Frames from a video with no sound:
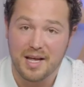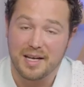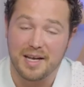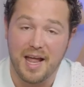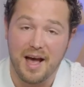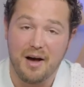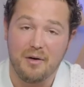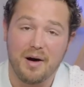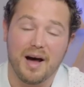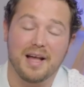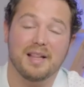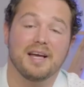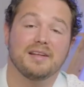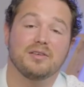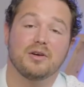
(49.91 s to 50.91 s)
Now, I
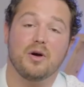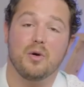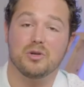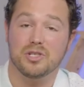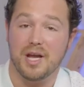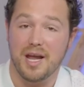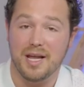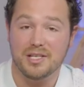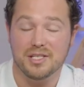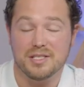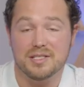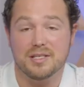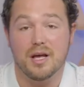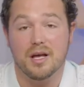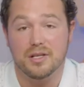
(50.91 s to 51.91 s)
like to coach
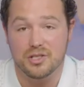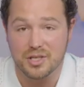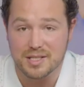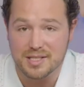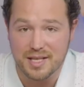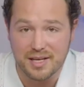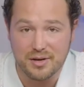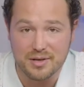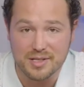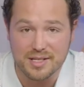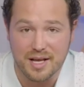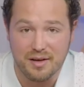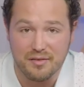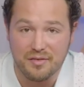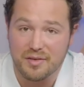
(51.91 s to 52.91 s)
agents just like
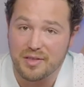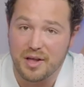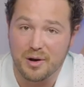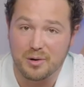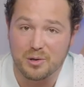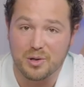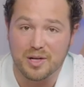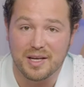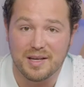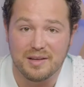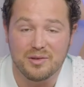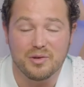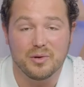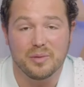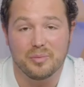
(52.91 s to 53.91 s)
yourself that are looking
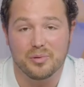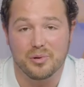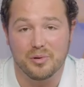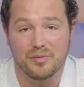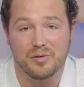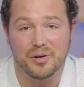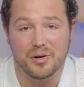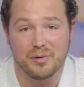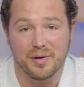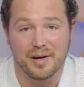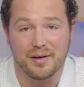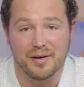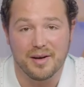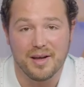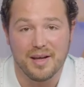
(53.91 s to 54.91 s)
to improve their career.